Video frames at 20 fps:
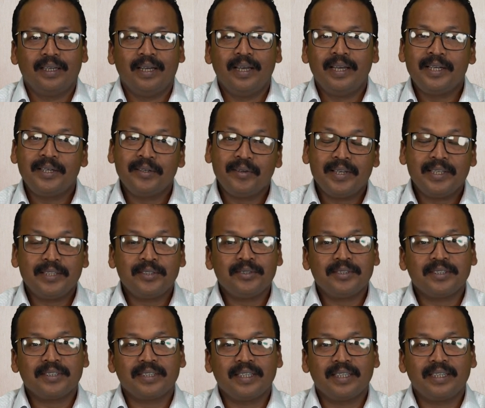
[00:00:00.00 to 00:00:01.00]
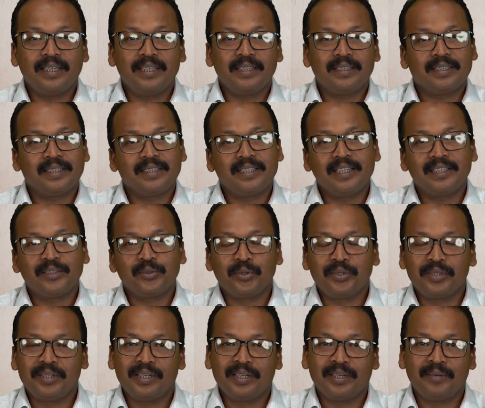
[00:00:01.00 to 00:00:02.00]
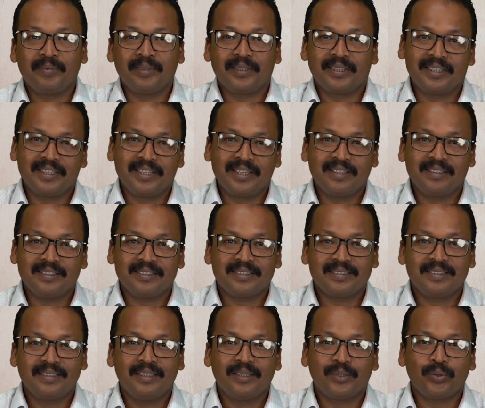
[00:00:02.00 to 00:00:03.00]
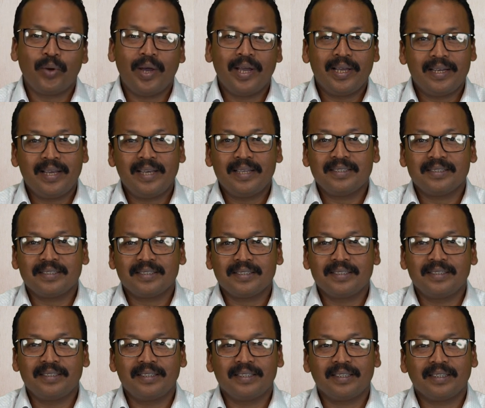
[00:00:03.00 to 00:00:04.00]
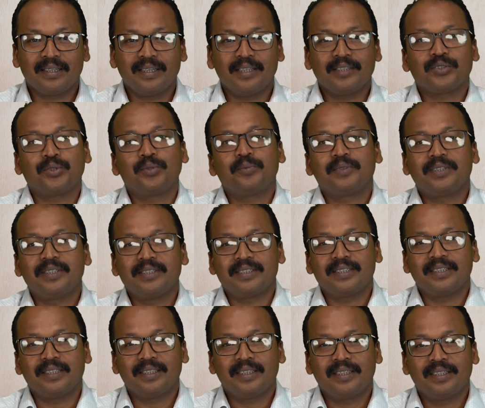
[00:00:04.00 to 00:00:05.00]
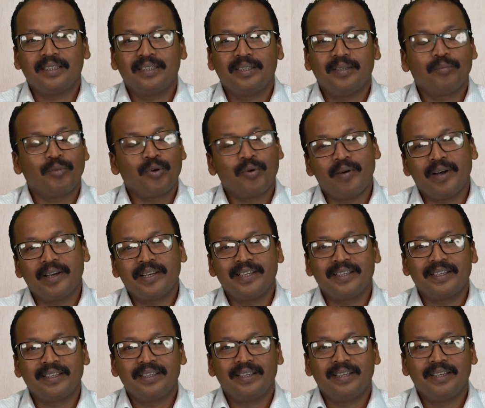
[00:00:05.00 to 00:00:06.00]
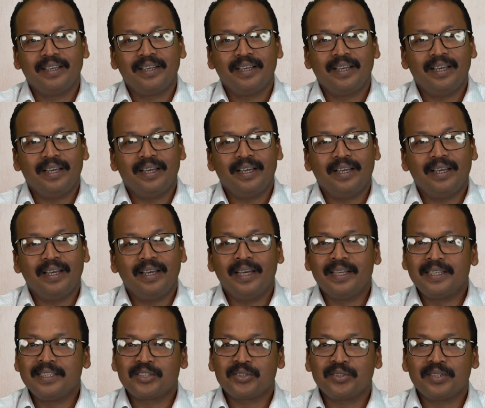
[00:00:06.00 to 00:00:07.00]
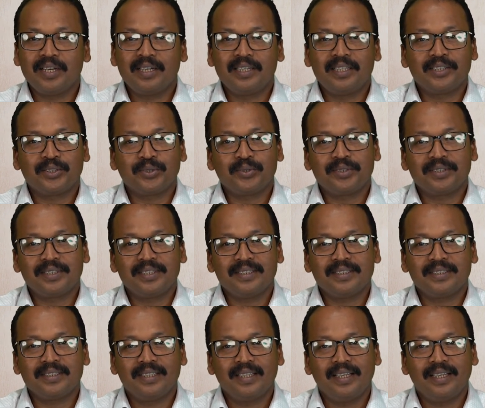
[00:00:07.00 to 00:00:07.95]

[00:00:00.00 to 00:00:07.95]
Educators can integrate OER materials to enhance their classroom teaching, providing additional resources